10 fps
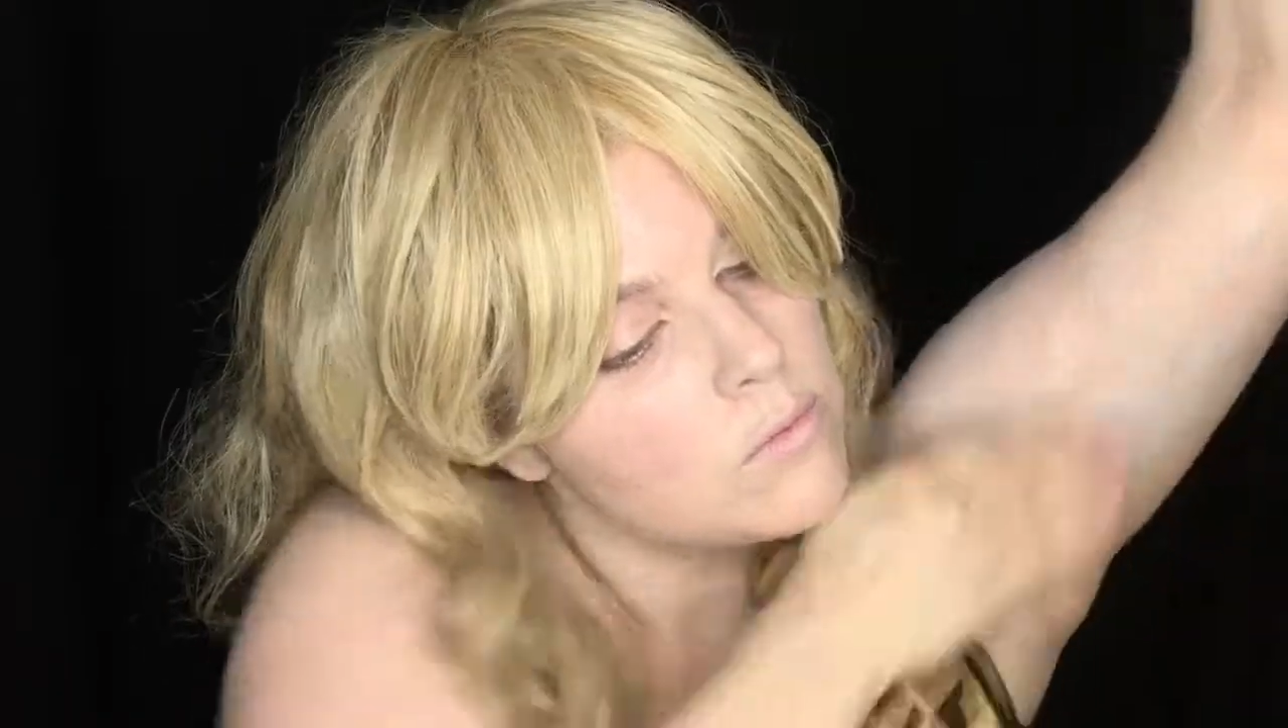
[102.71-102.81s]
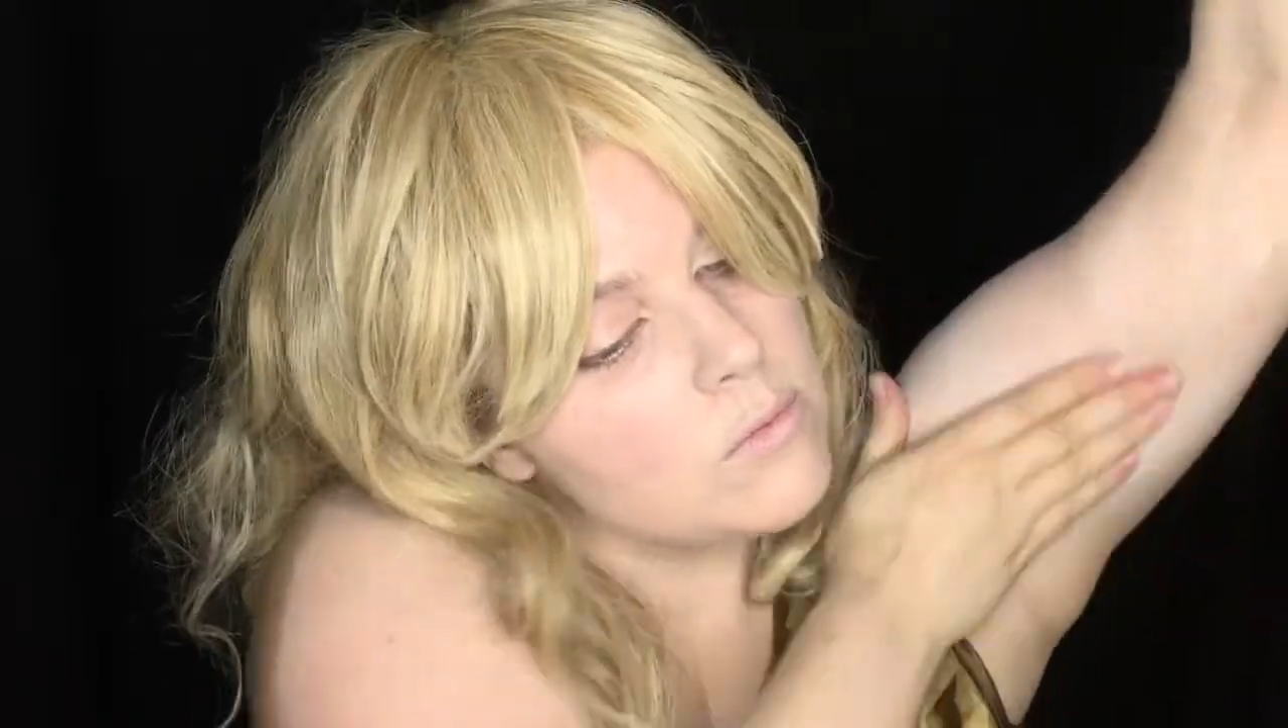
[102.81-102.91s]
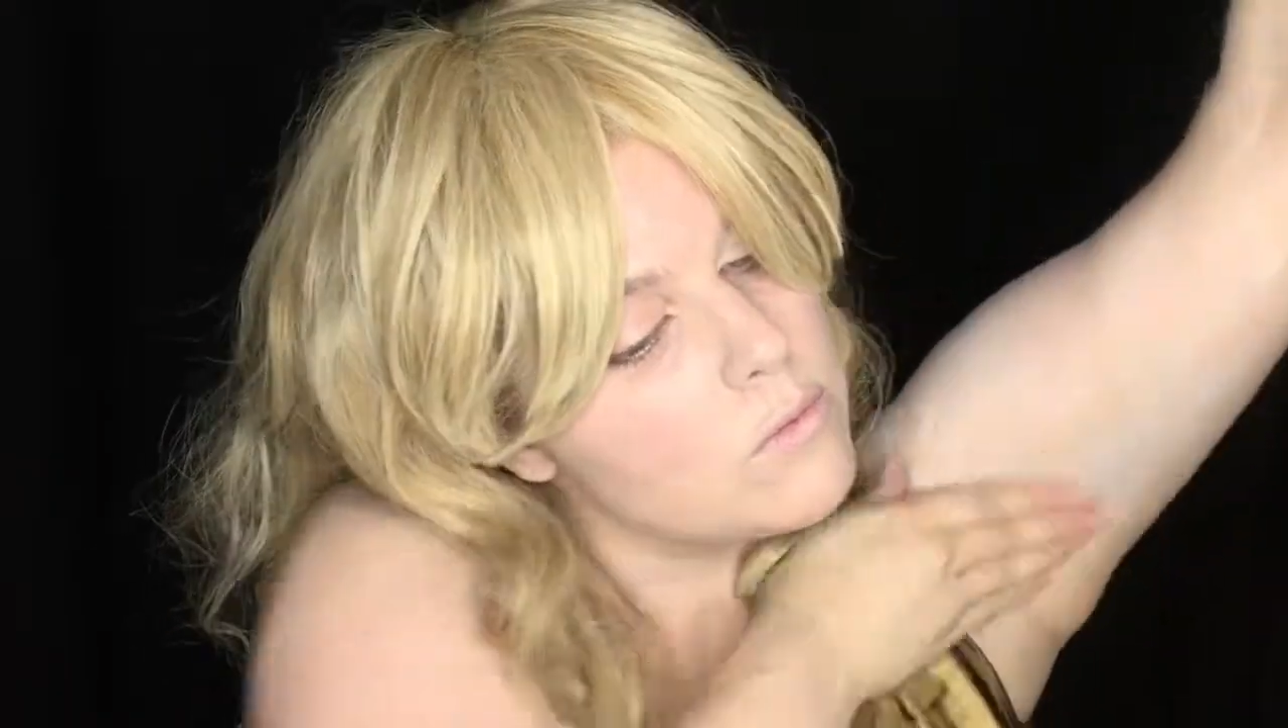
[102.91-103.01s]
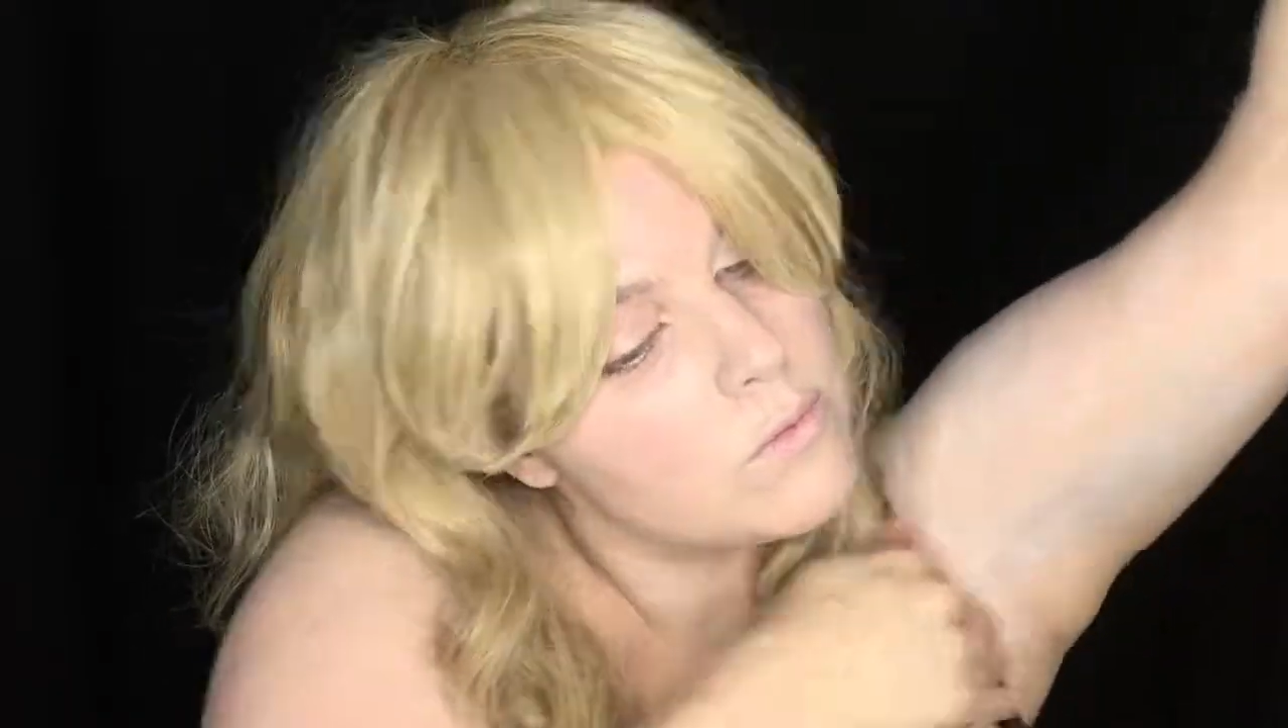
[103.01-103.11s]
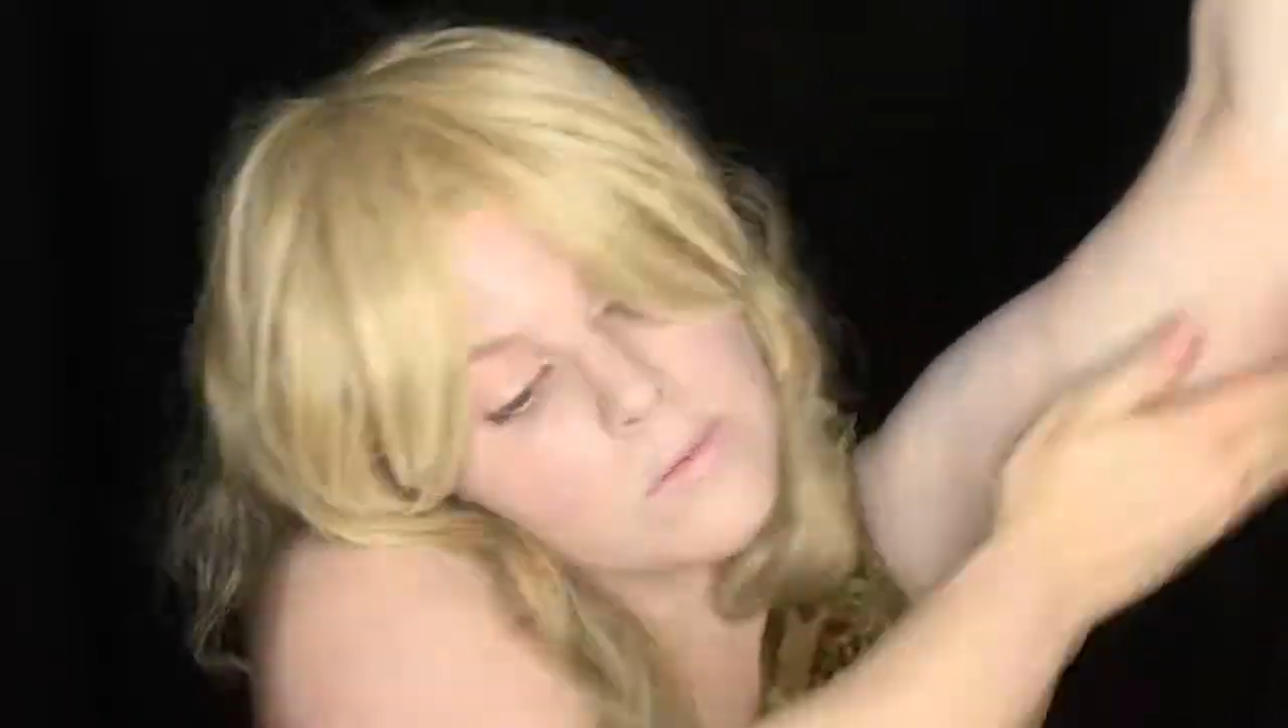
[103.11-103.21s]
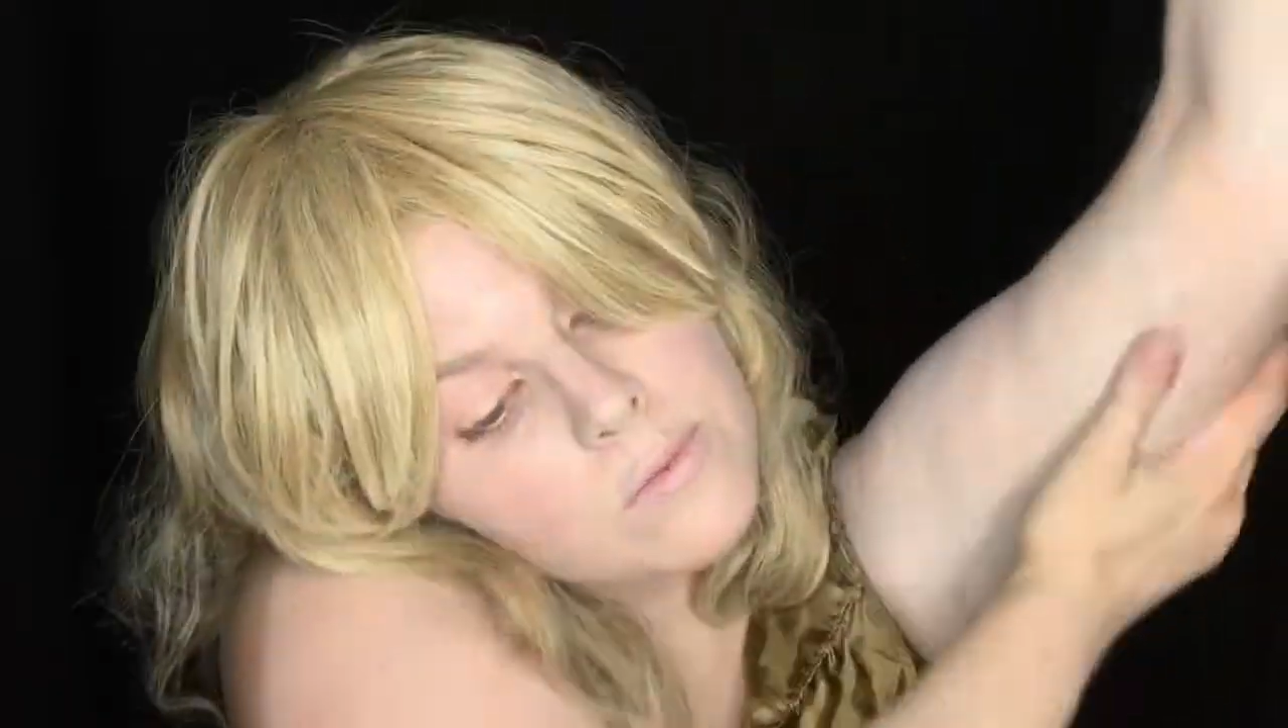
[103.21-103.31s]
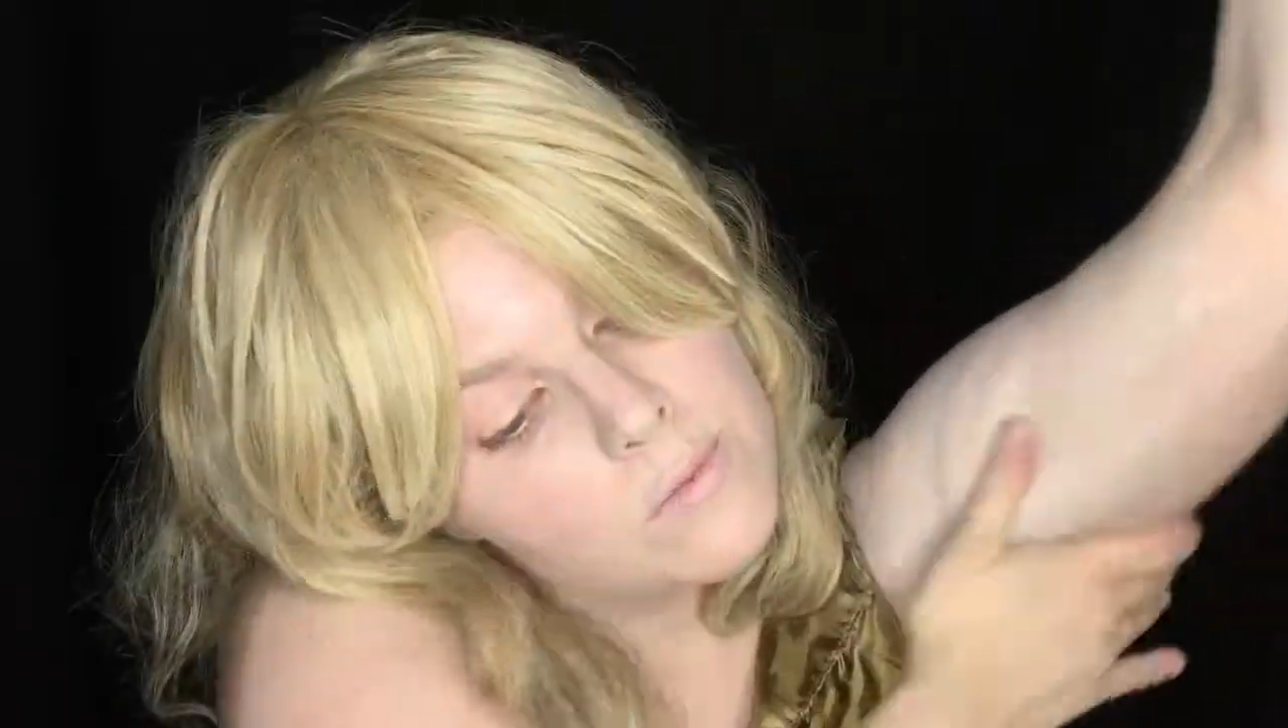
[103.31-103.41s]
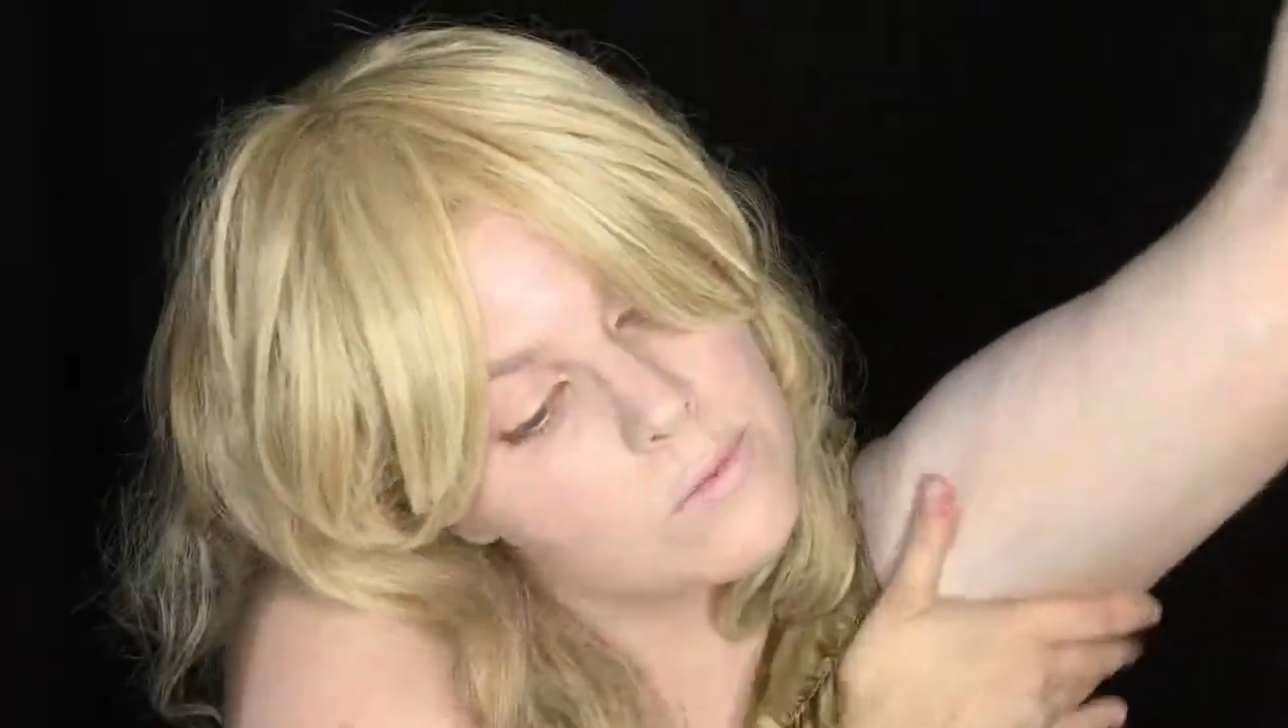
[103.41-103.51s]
since it dries